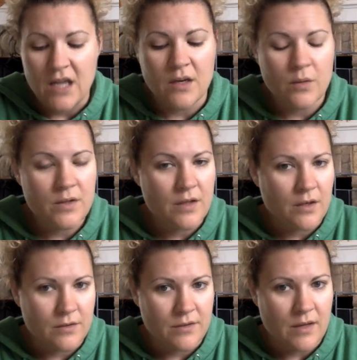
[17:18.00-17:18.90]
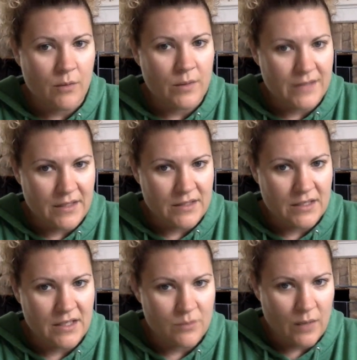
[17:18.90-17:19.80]
there were those that
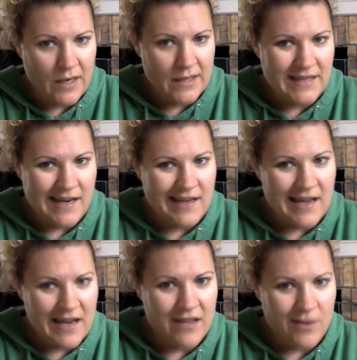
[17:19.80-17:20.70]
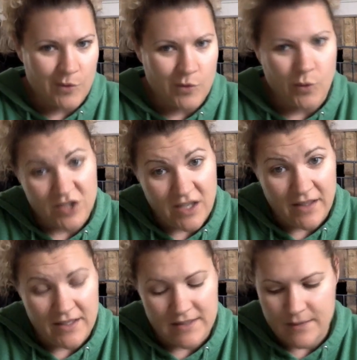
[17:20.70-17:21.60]
resented his rise, aka those who were
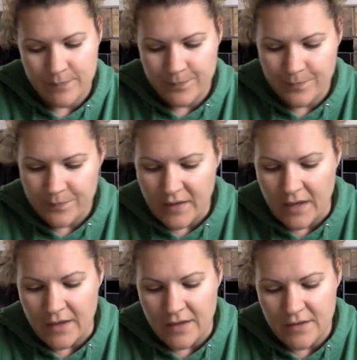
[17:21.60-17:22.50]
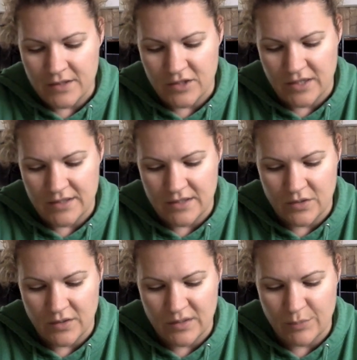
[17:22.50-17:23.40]
jealous. Another suggestion
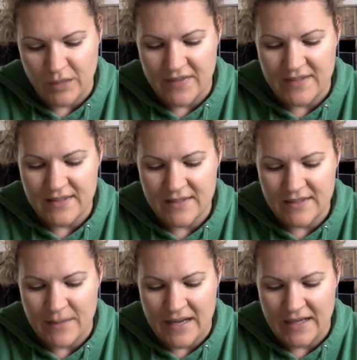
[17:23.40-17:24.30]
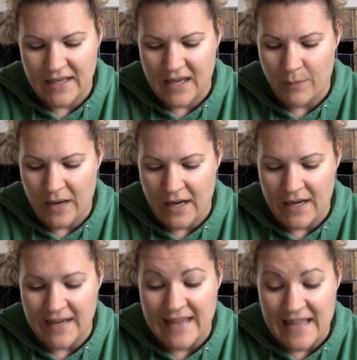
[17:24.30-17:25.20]
to explain the systematic campaign
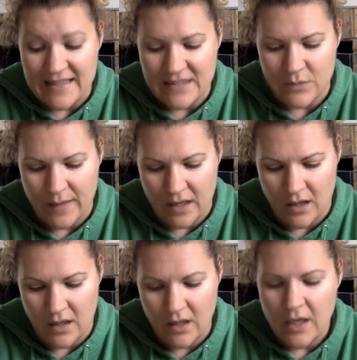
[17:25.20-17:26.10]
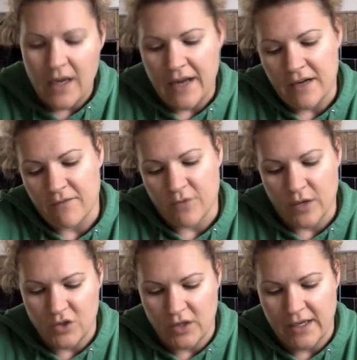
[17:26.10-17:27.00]
against Rebecca, and
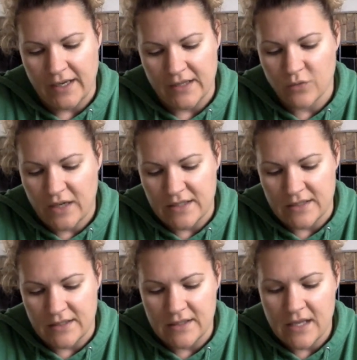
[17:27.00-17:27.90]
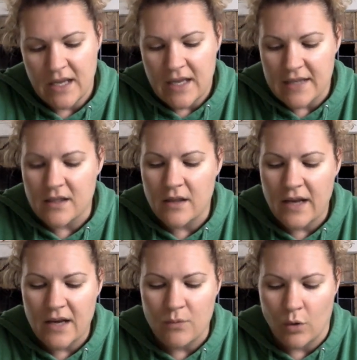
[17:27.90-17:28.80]
inferentially against Francis, is the
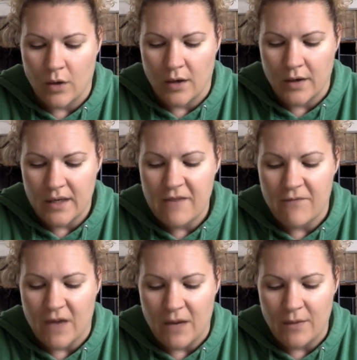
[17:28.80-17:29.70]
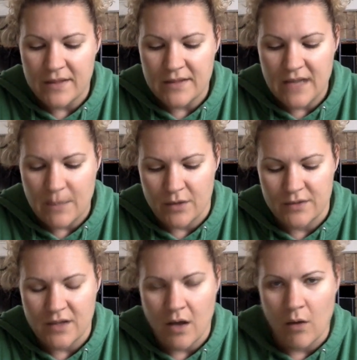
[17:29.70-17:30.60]
land war he fought with his
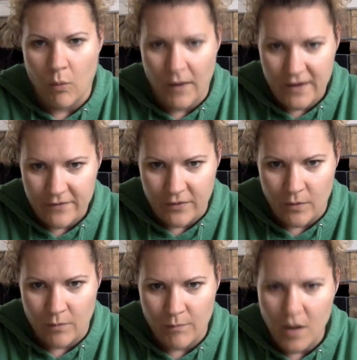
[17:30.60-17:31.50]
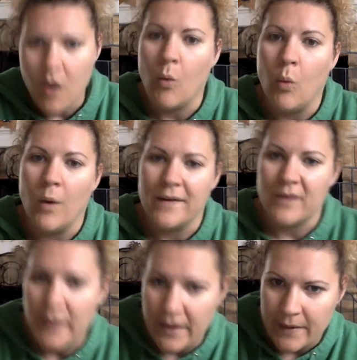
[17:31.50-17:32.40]
neighbors, one of whom was the
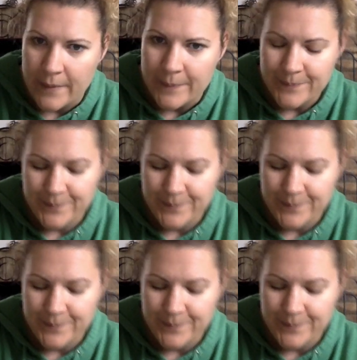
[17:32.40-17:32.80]
Putnam.